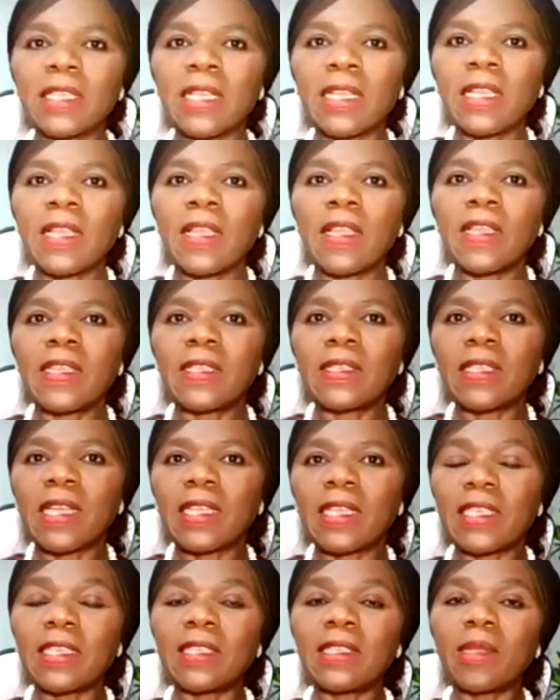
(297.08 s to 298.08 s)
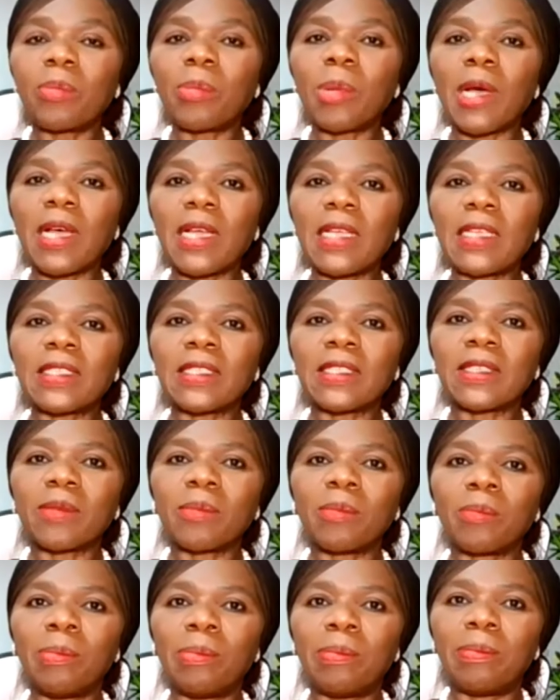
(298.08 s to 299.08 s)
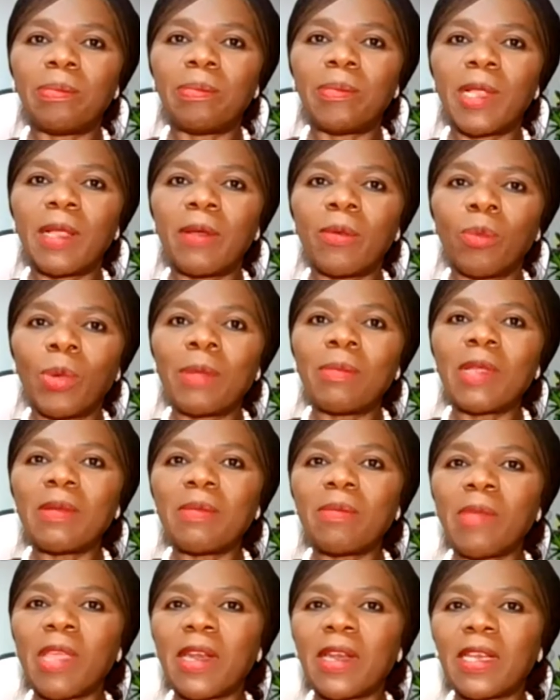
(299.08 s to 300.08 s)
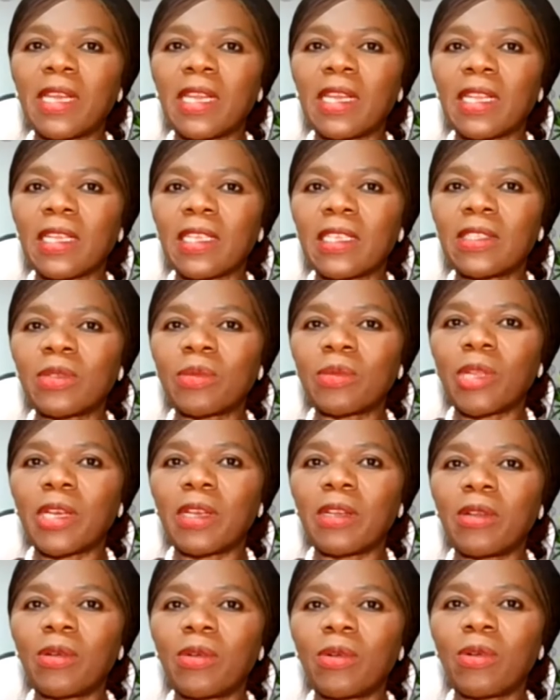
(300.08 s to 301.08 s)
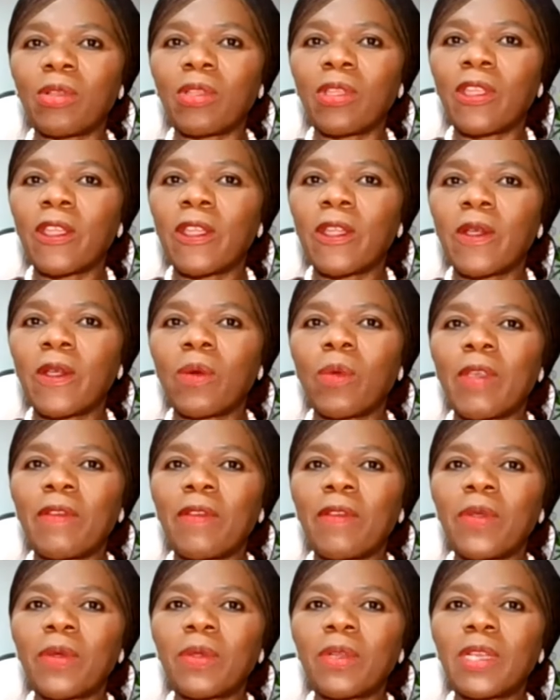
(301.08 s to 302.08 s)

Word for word: that is that in the past, women married under customary law were